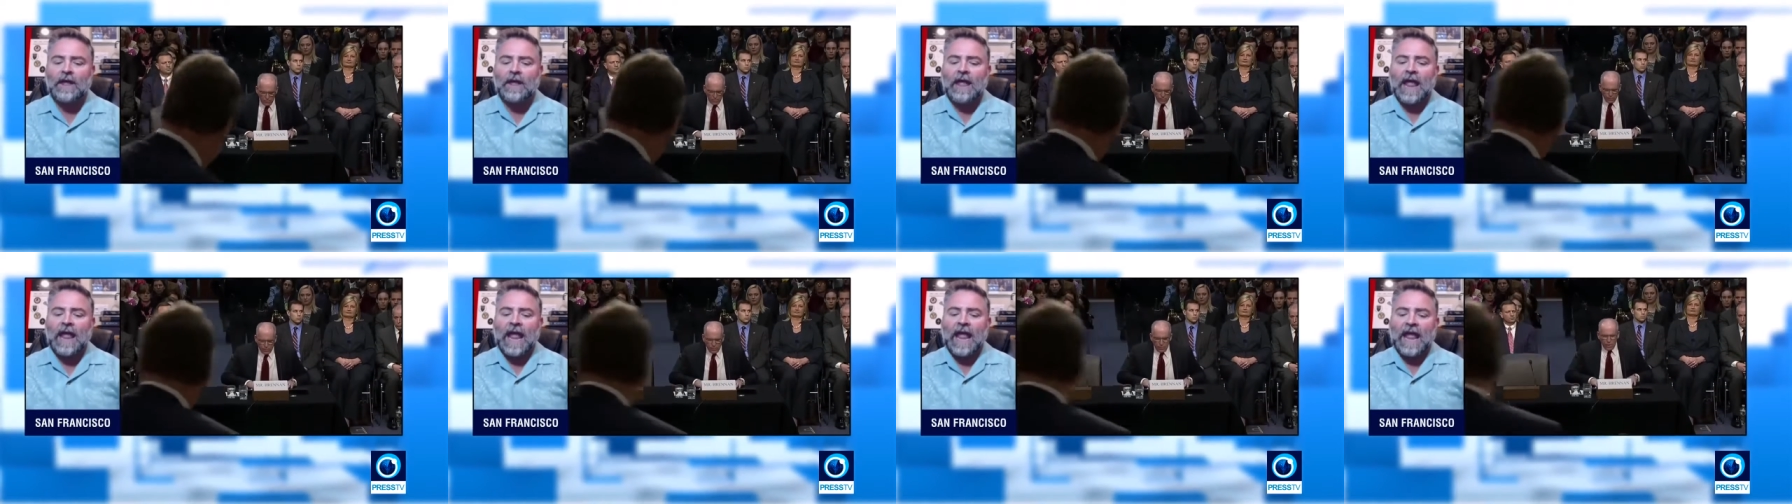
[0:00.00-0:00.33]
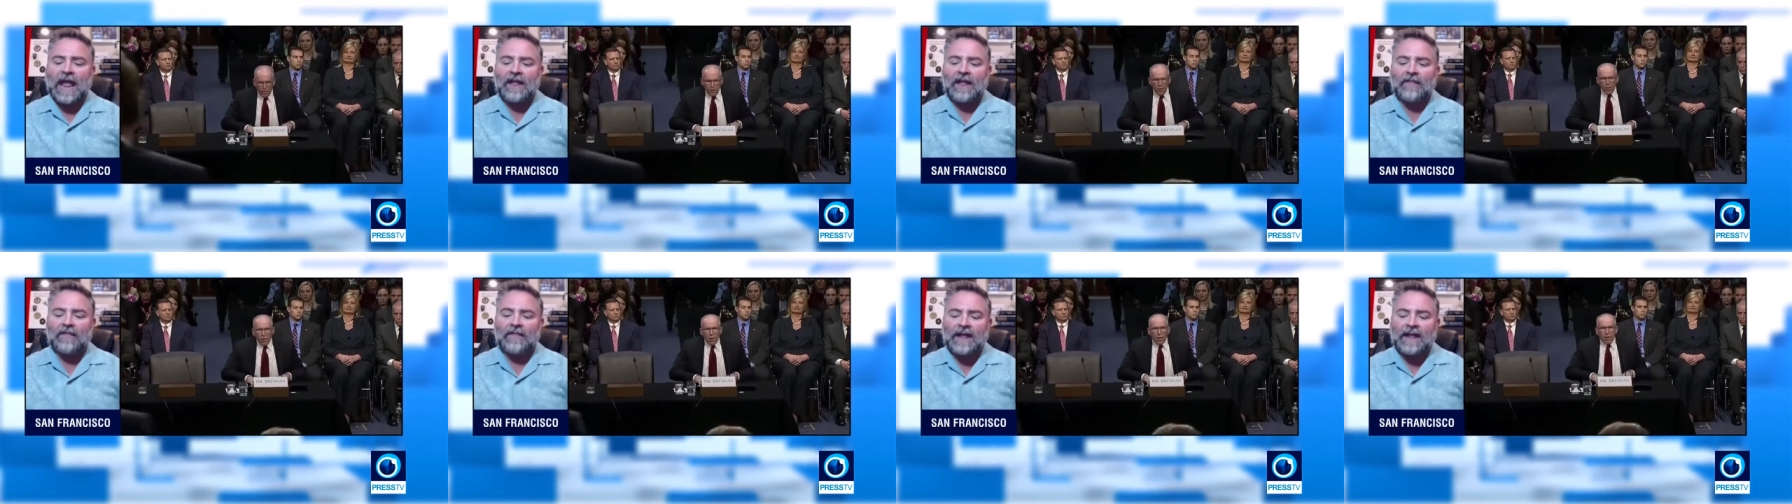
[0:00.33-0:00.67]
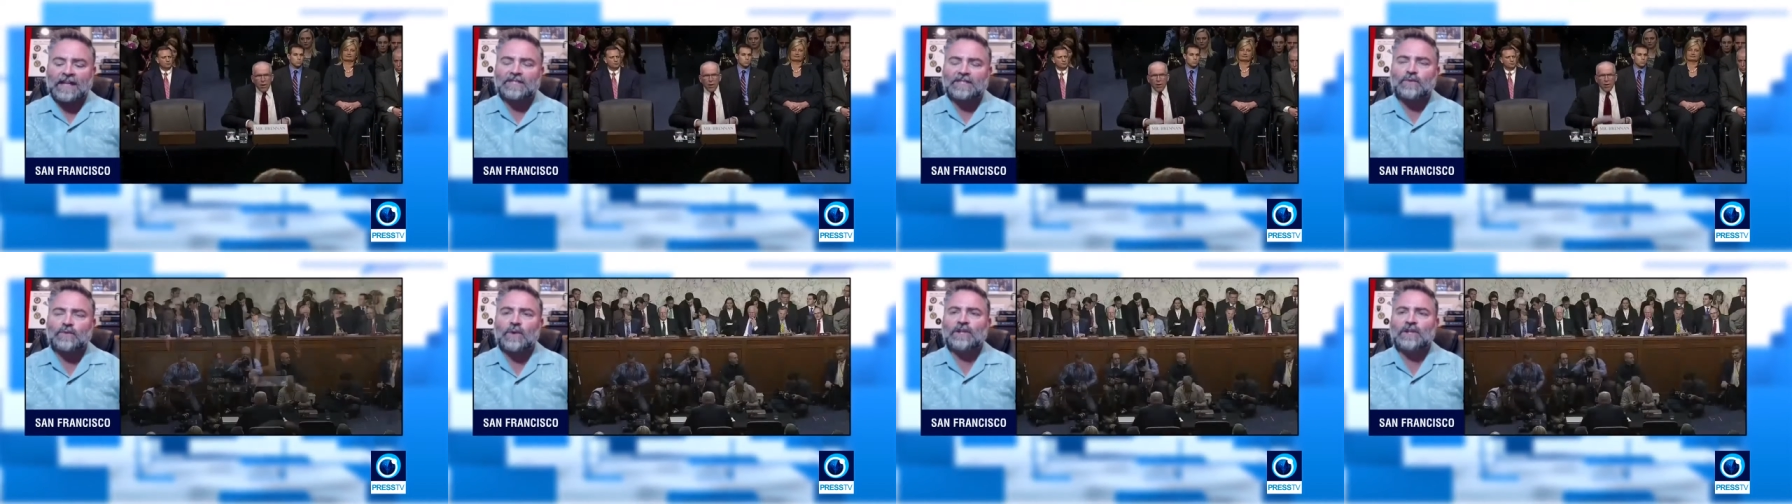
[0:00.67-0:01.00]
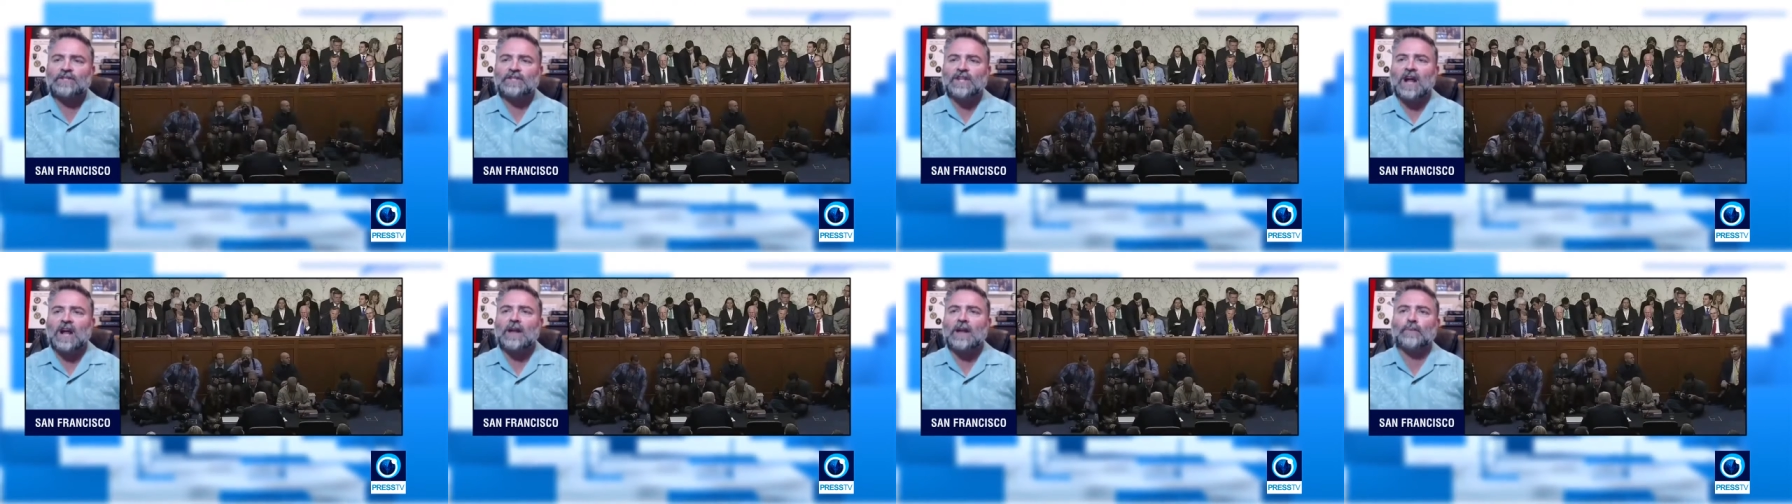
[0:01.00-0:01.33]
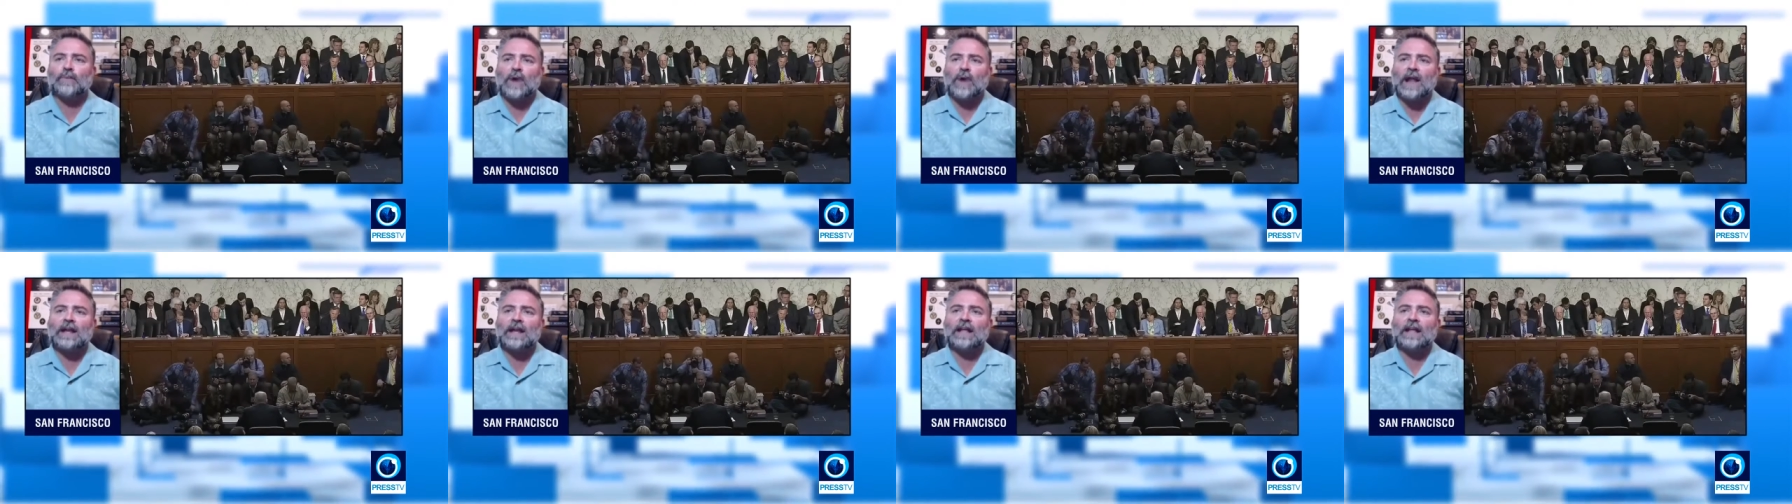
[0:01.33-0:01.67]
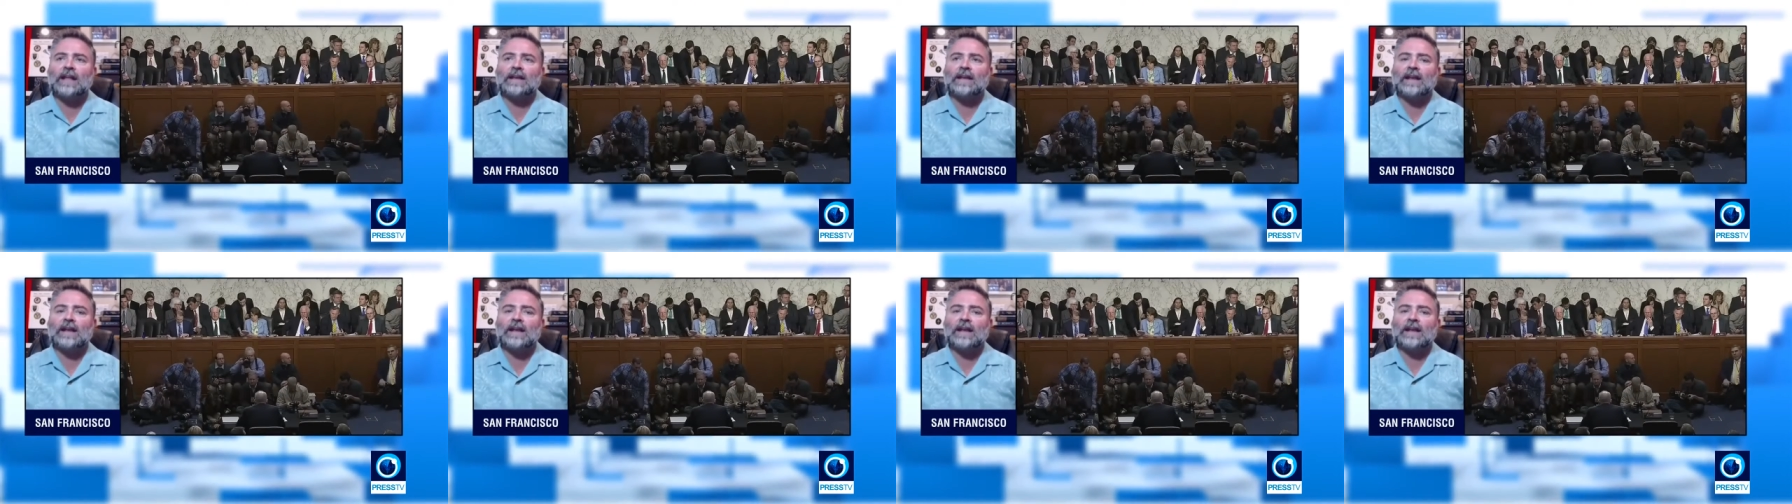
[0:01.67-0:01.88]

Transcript: And that's what John Brennan